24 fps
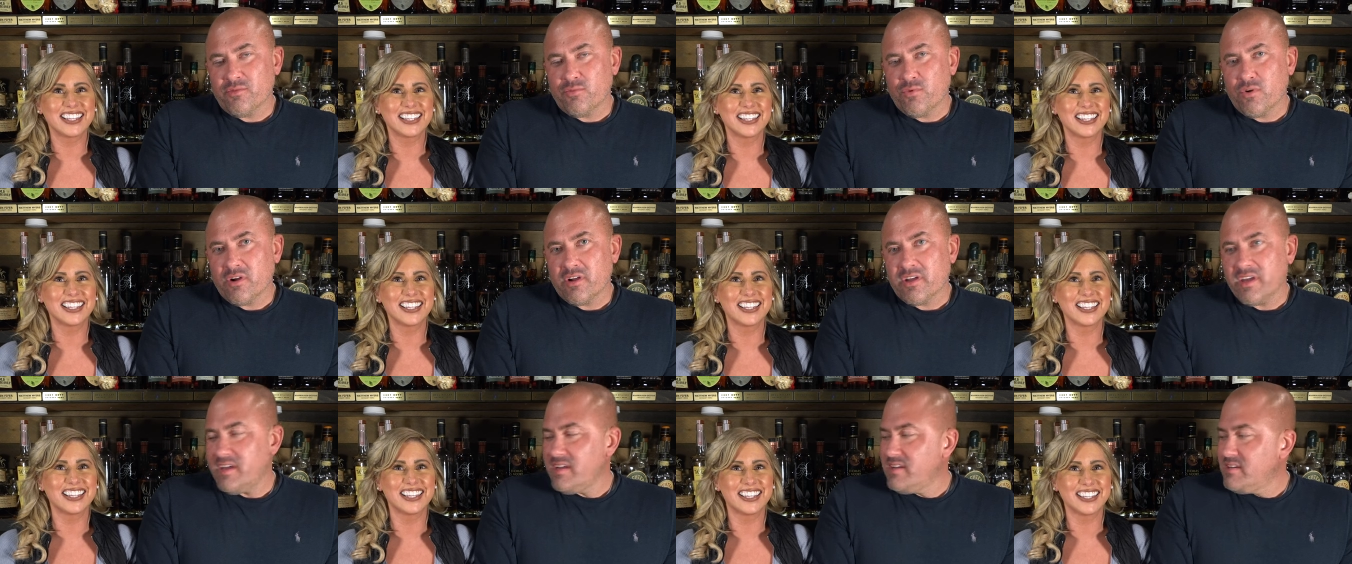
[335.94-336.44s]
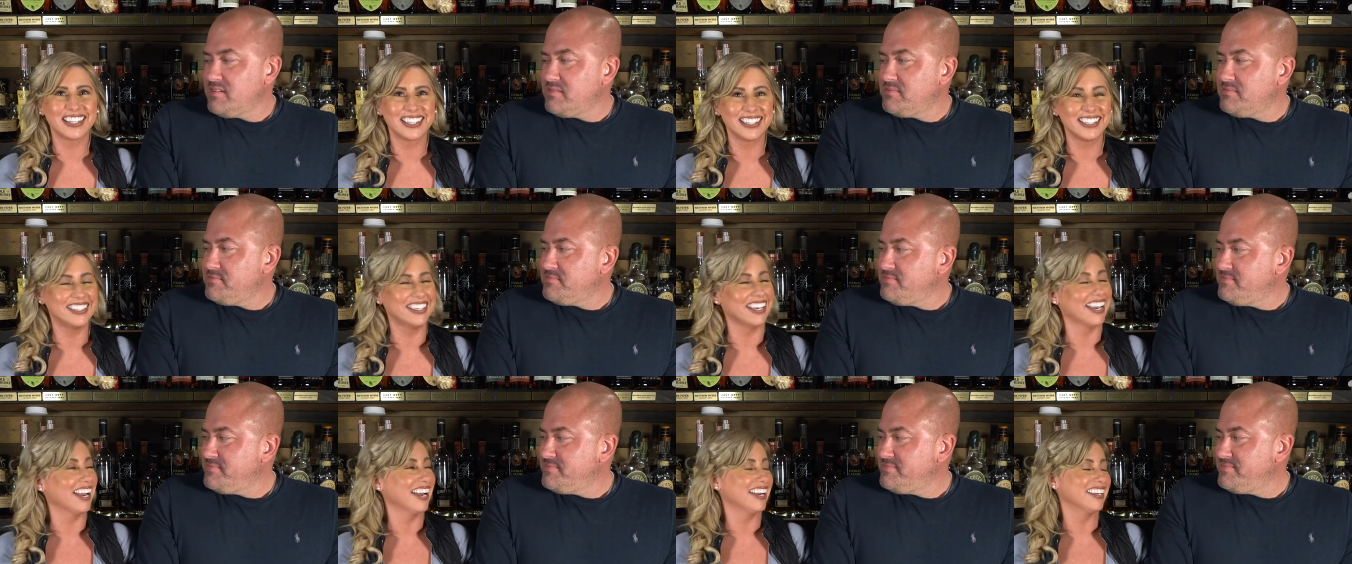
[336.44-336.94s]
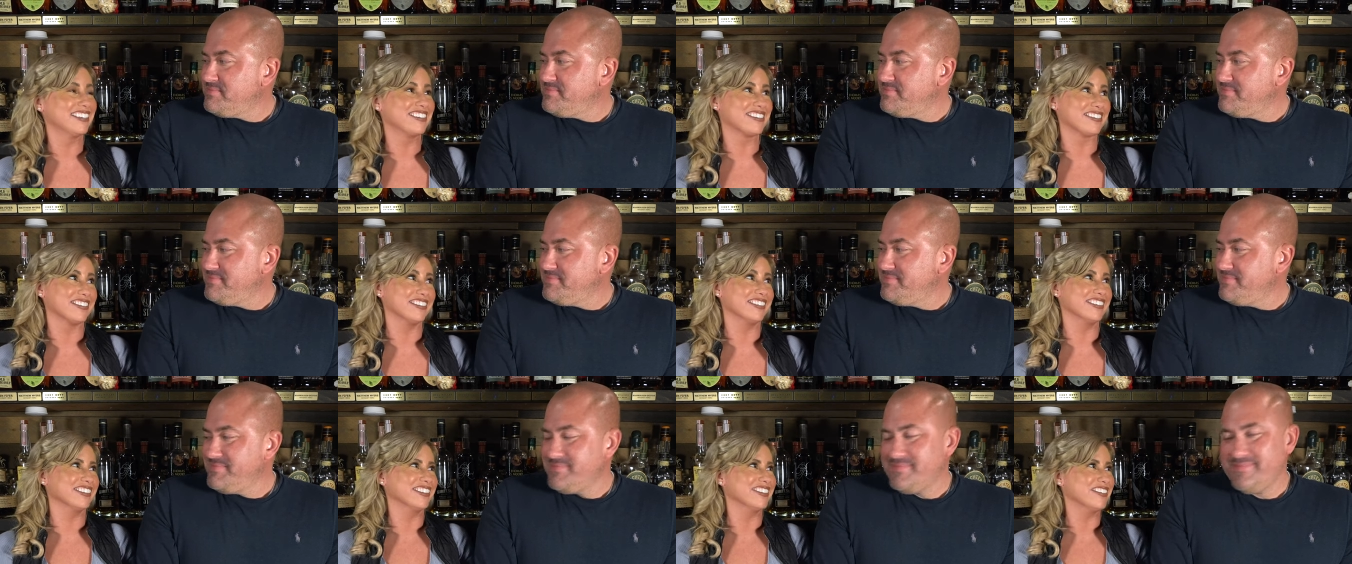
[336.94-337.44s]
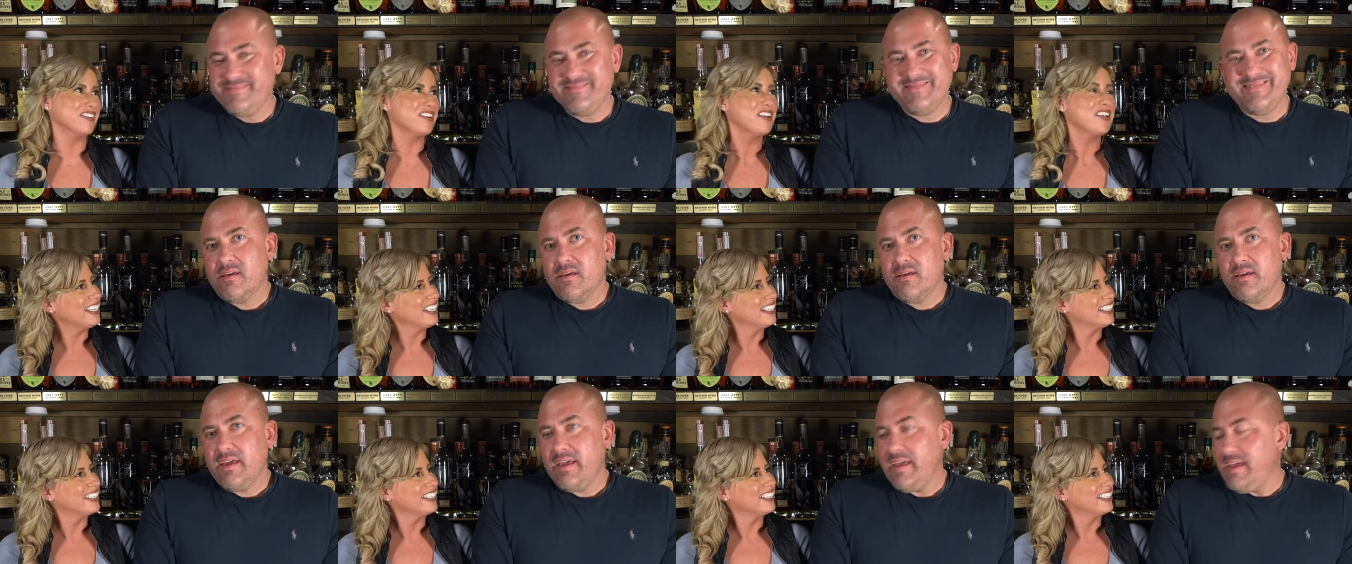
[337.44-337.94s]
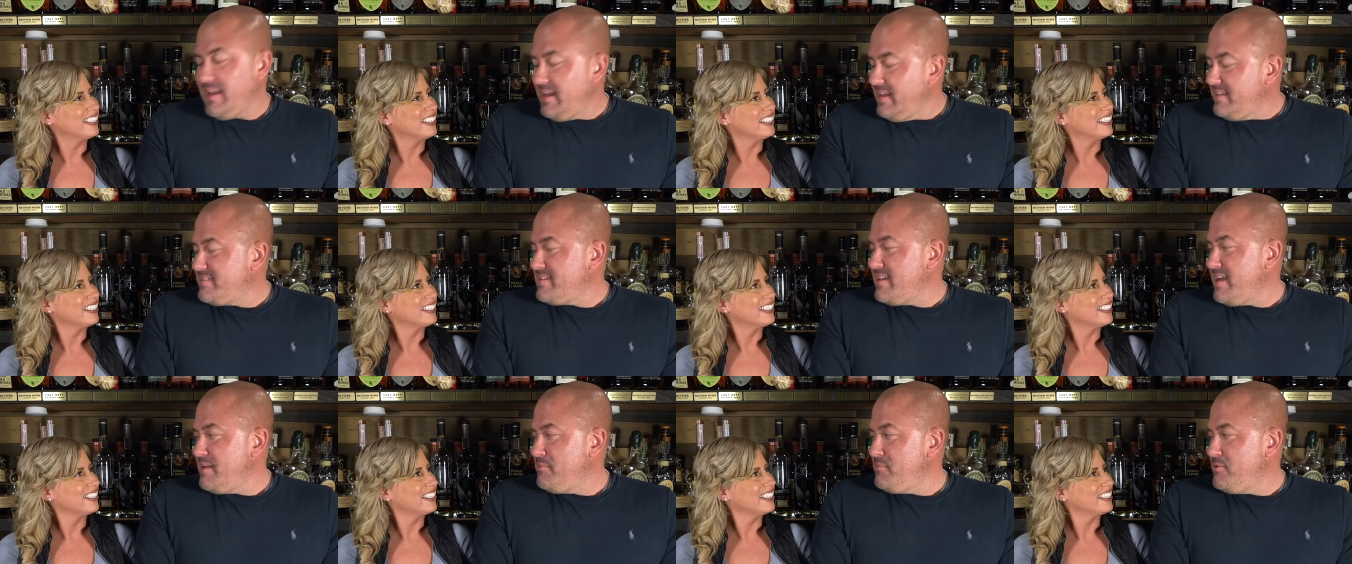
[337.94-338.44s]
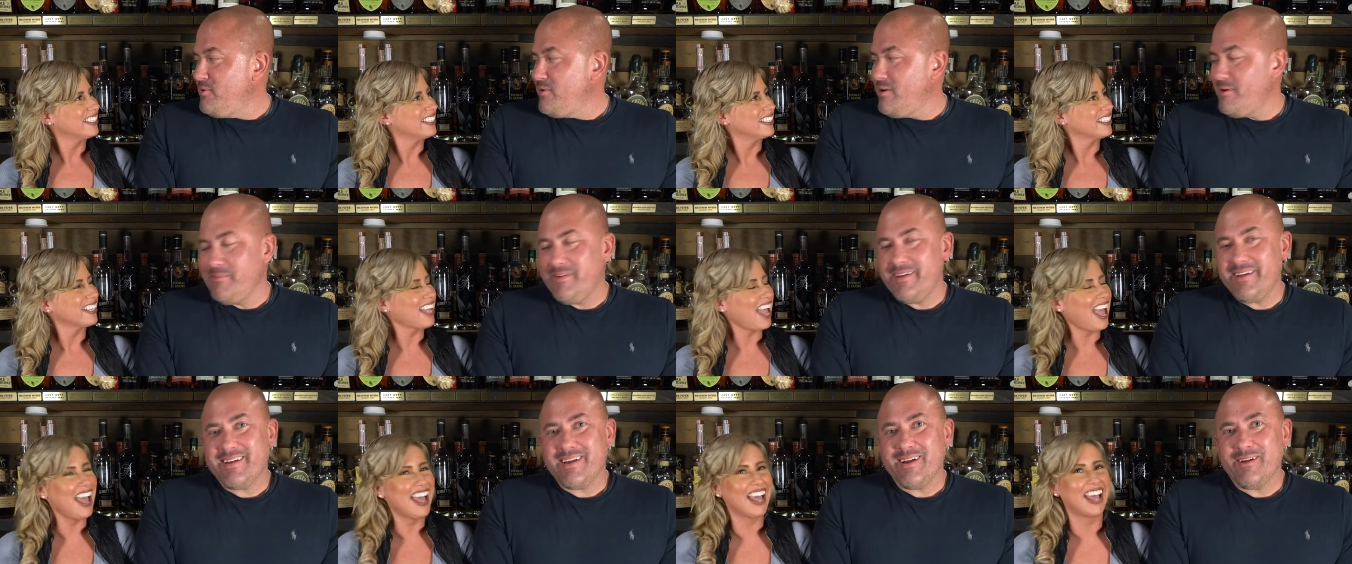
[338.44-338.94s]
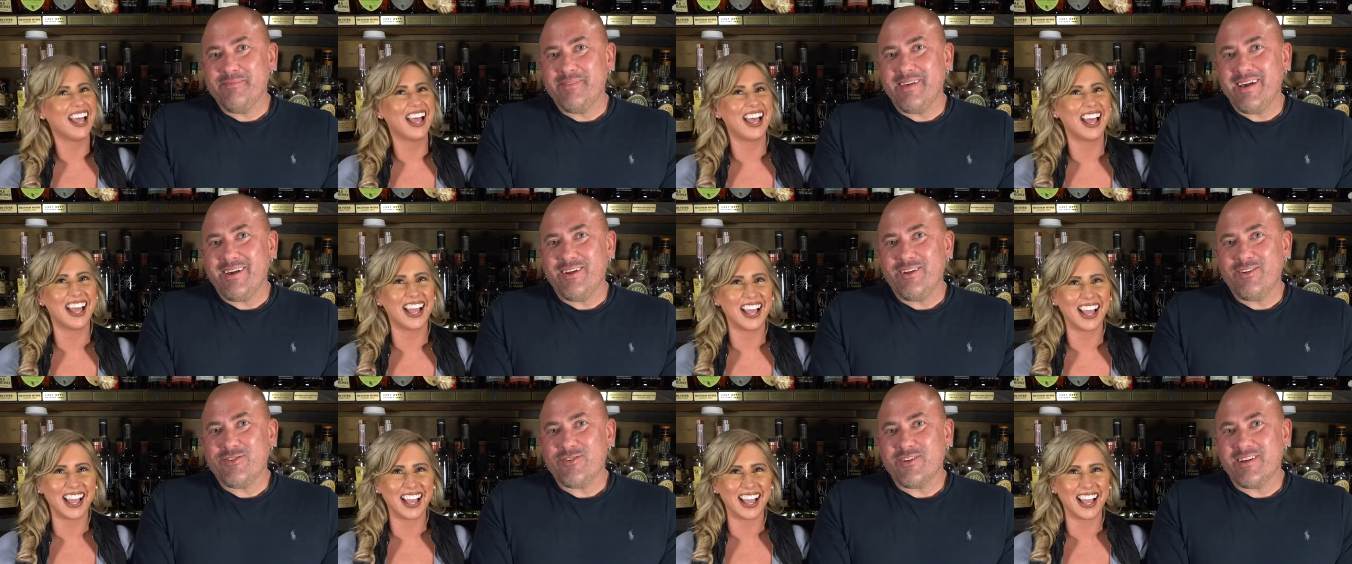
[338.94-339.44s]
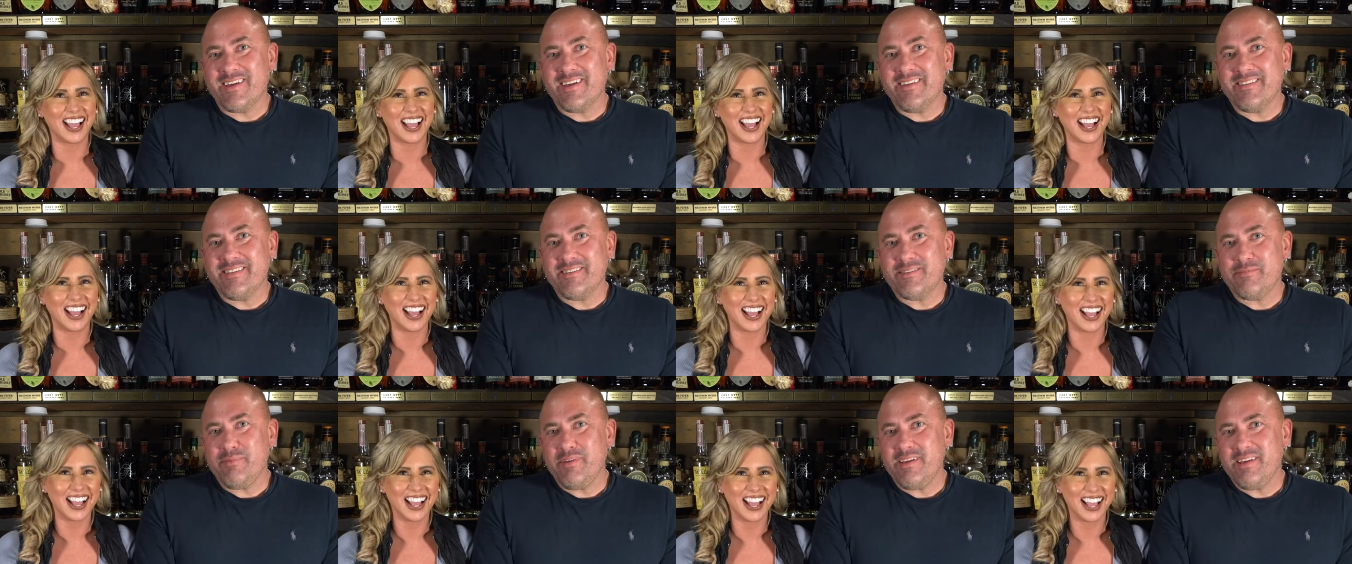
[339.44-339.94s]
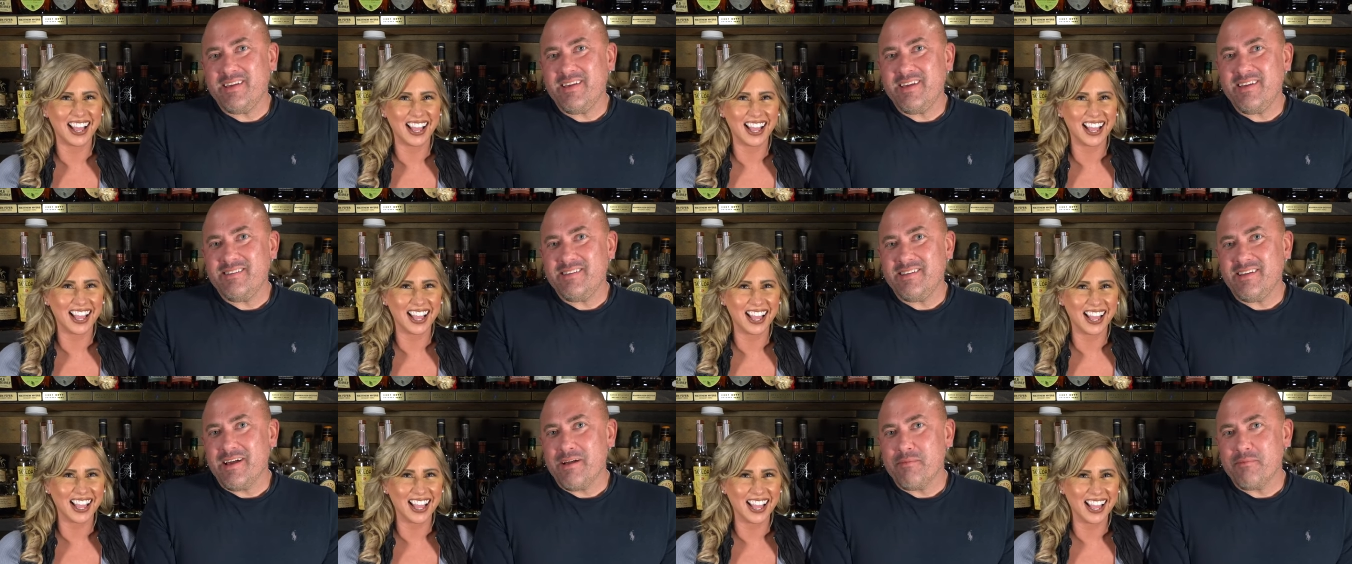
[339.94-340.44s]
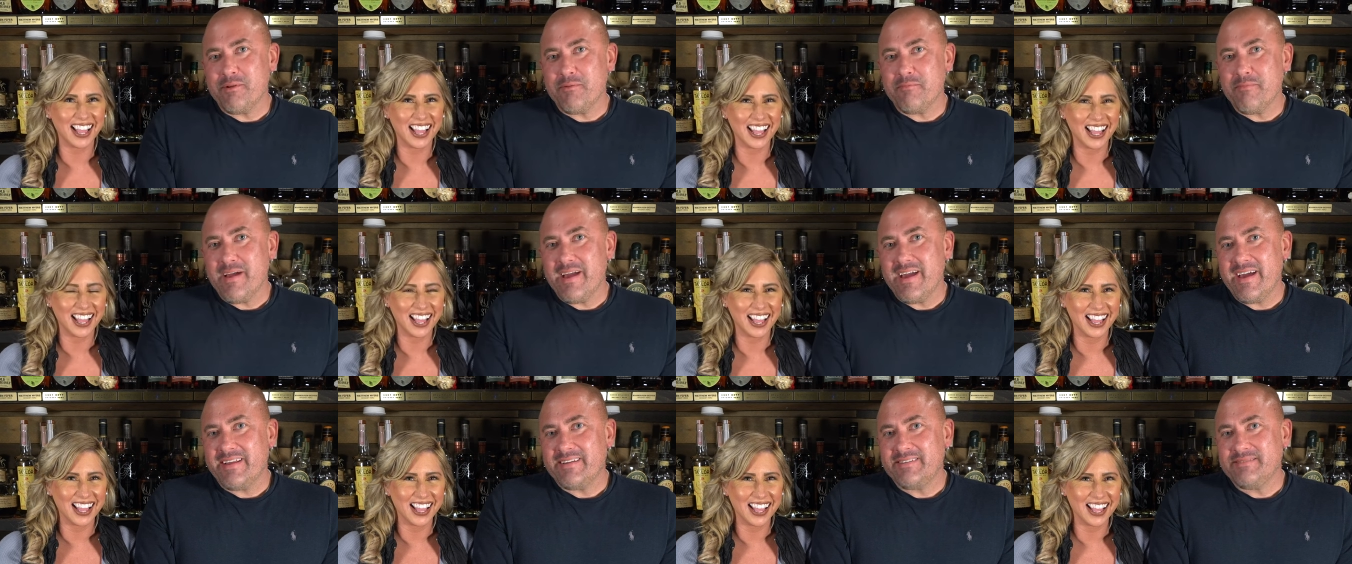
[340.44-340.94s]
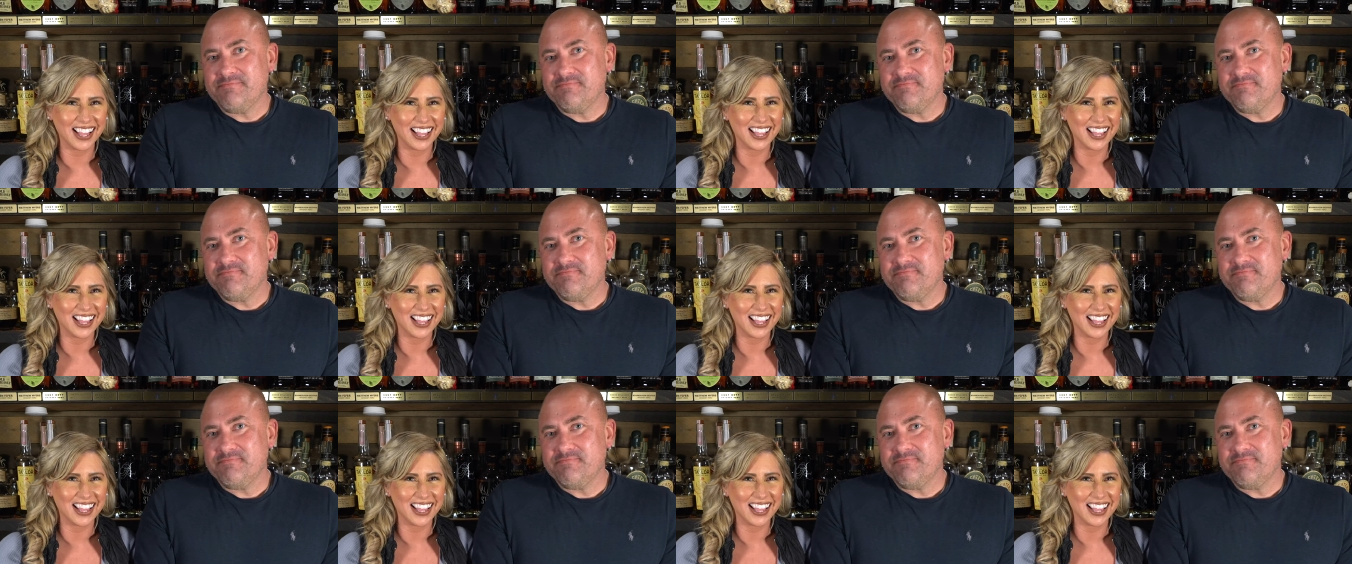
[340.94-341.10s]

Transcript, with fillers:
Speaker 1: and working.
Speaker 2: yeah, true.
Speaker 1: Anytime you want me to come down and drink in the speakeasy, I'm your man.